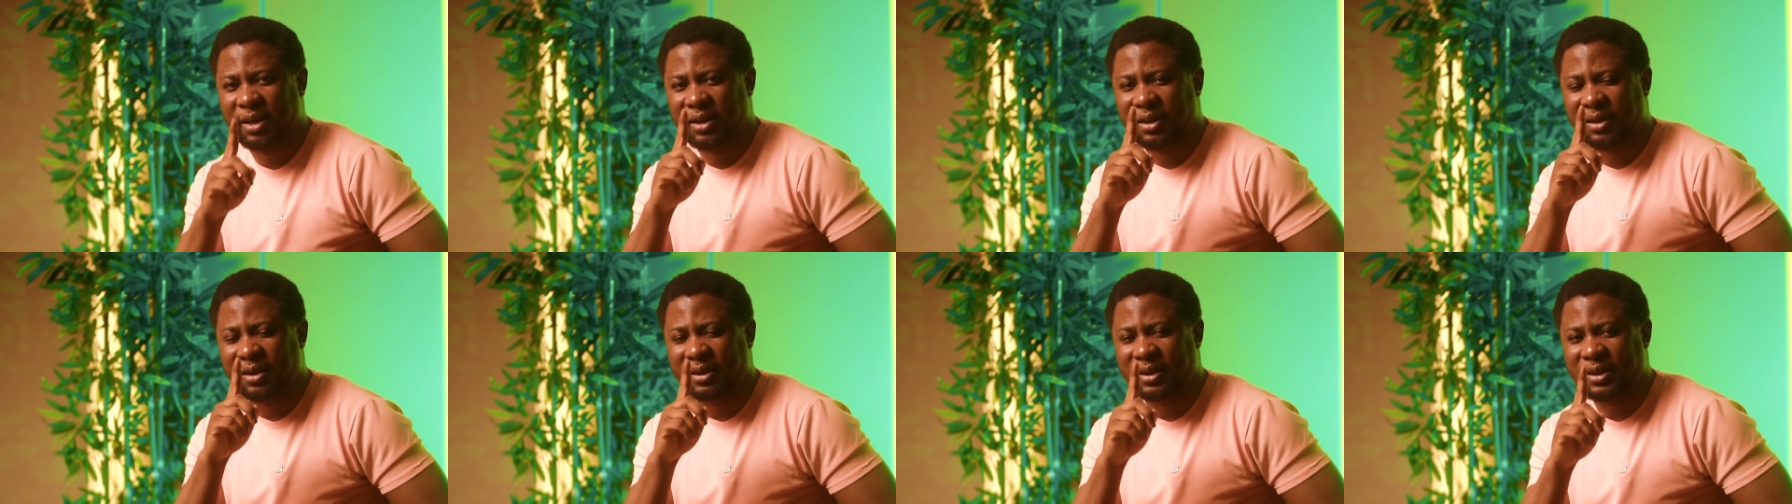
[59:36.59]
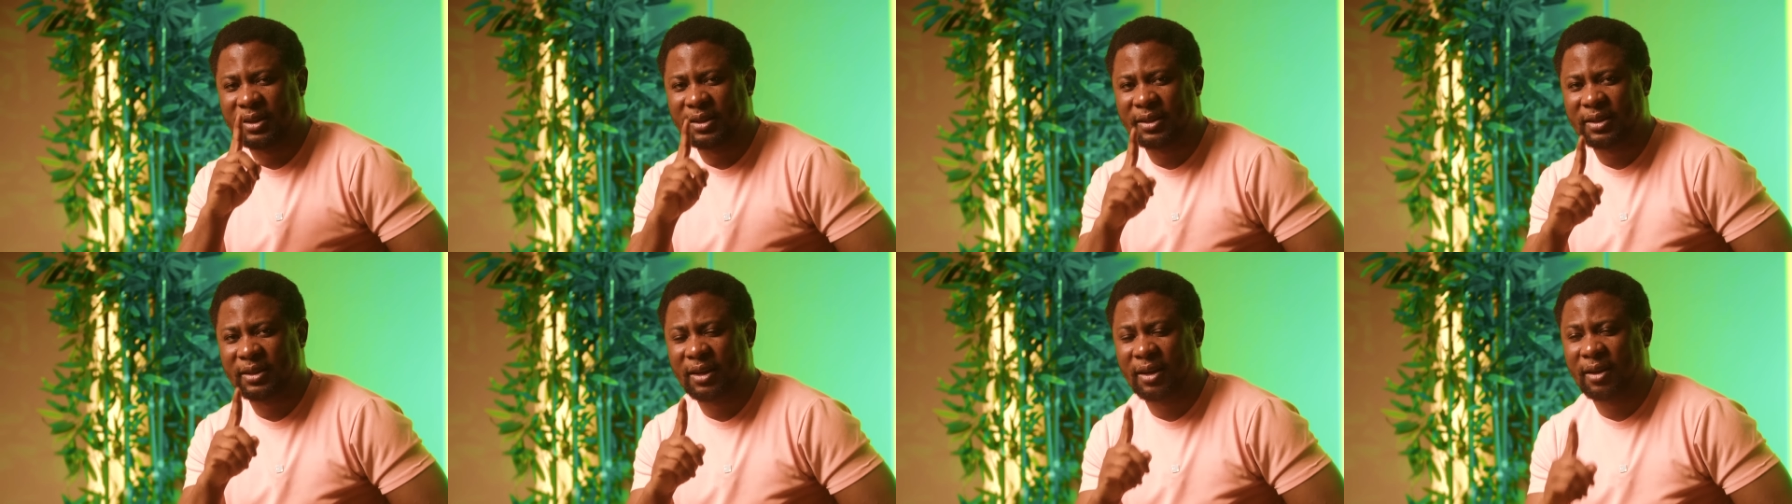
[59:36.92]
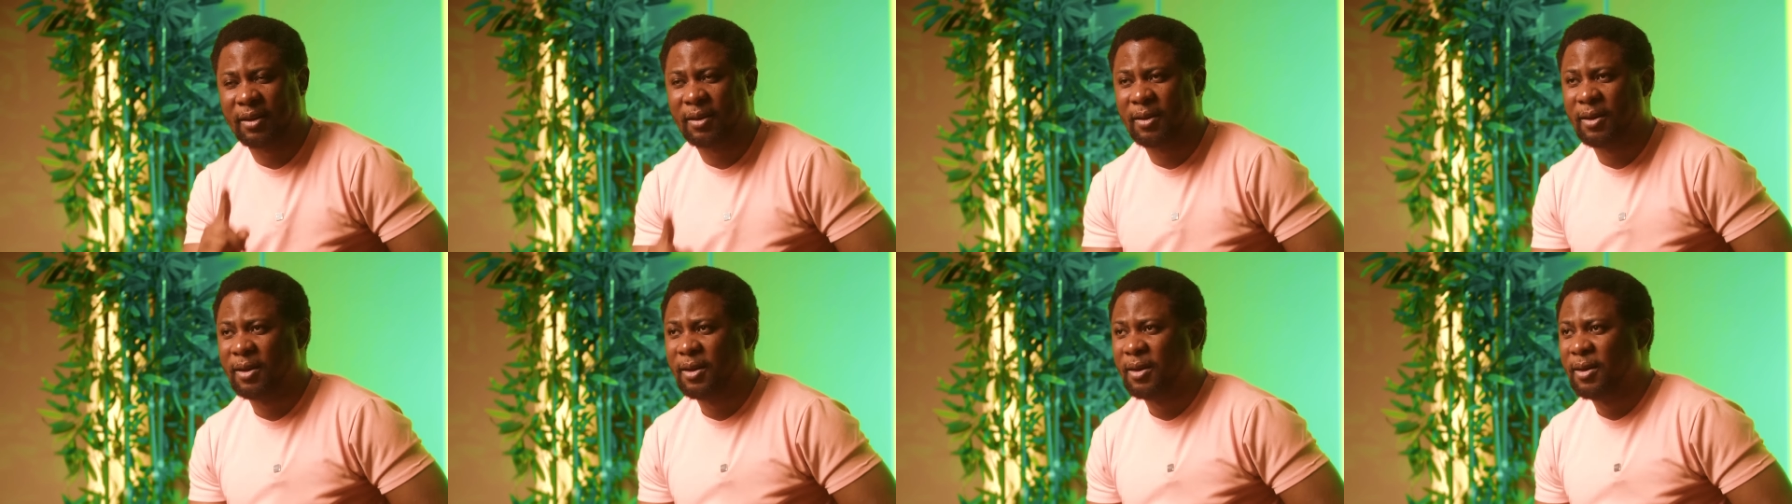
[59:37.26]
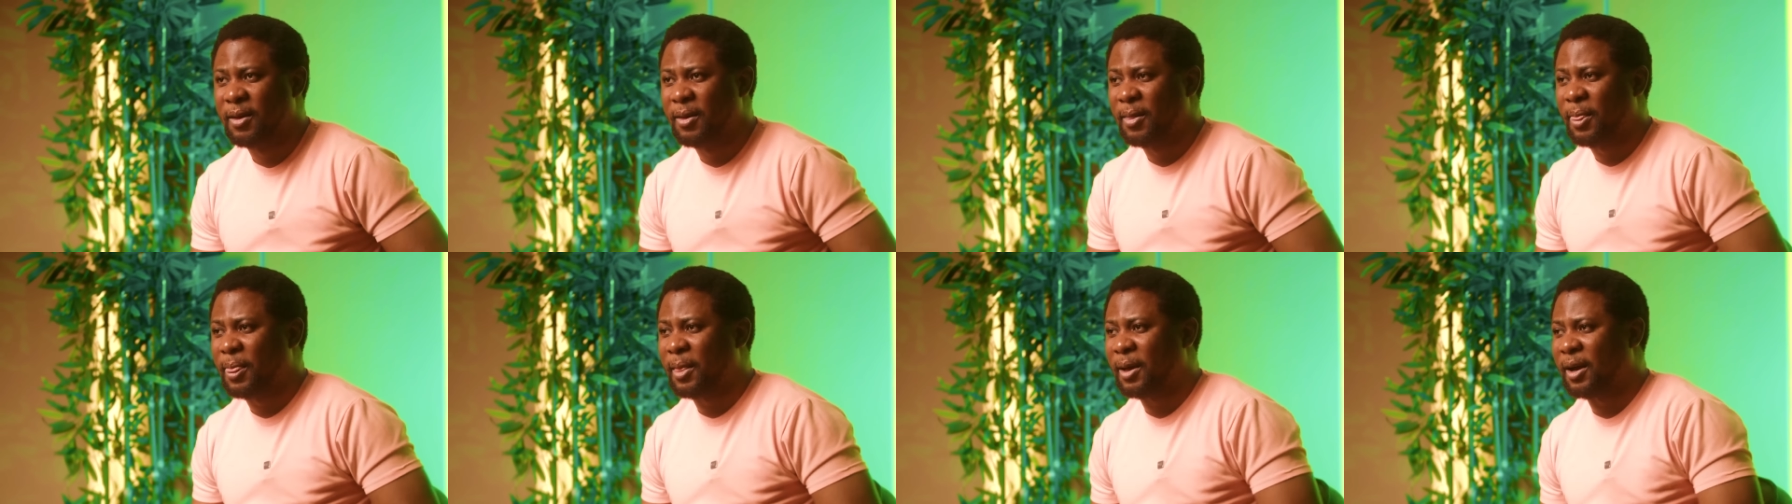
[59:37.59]
This can.
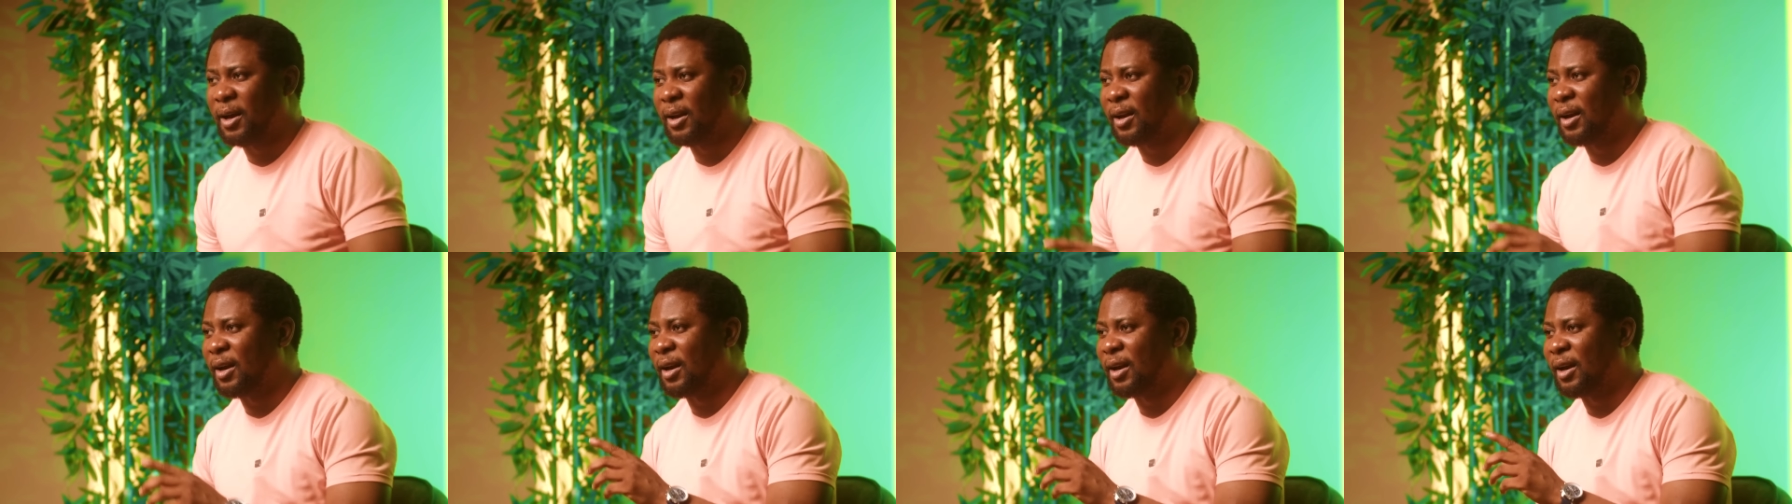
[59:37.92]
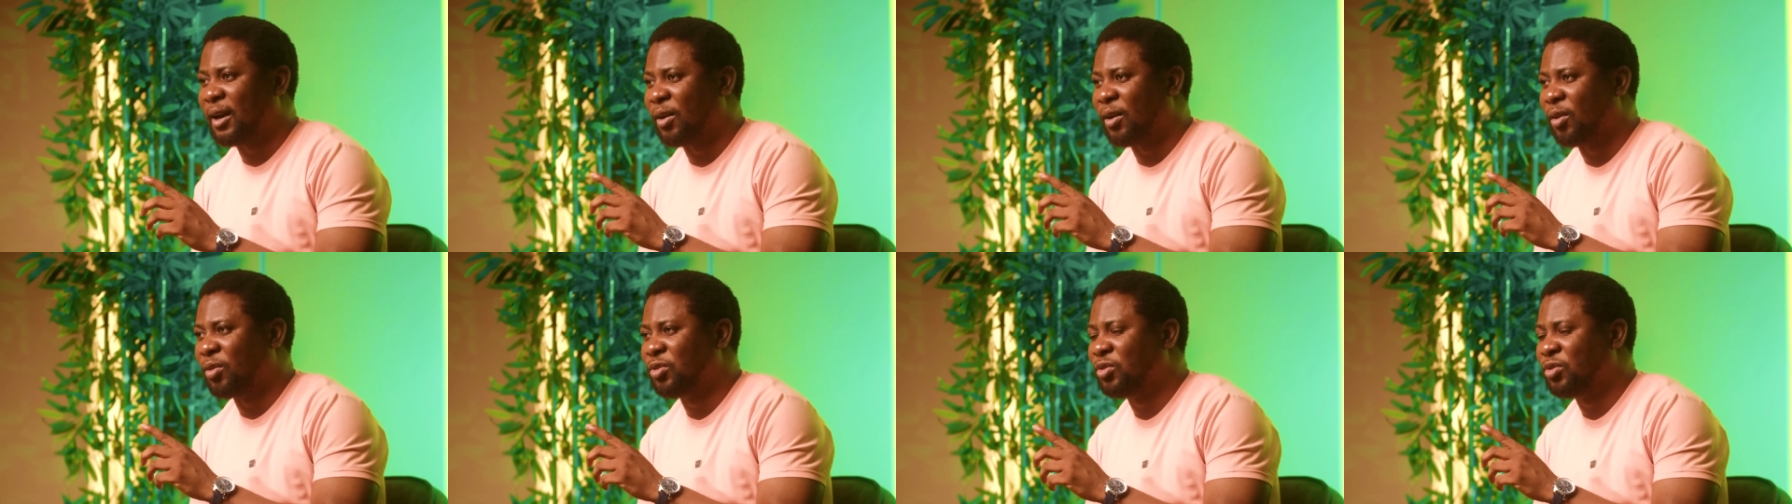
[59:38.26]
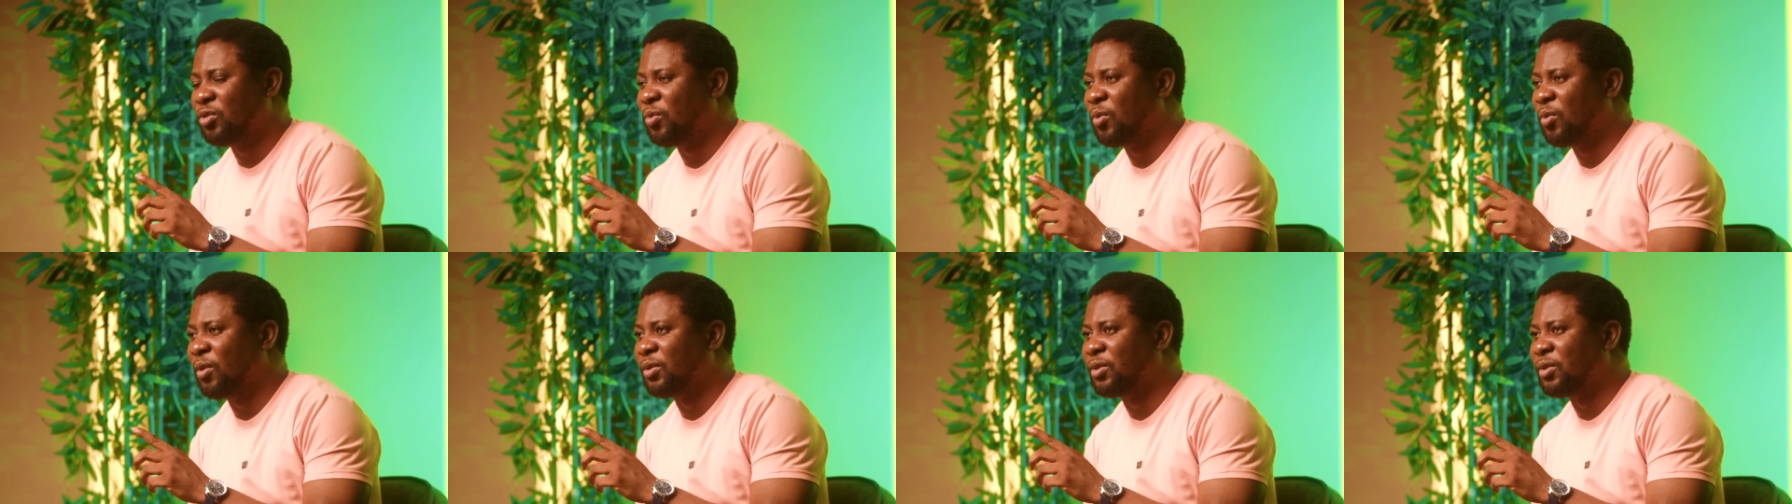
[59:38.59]
And I also want to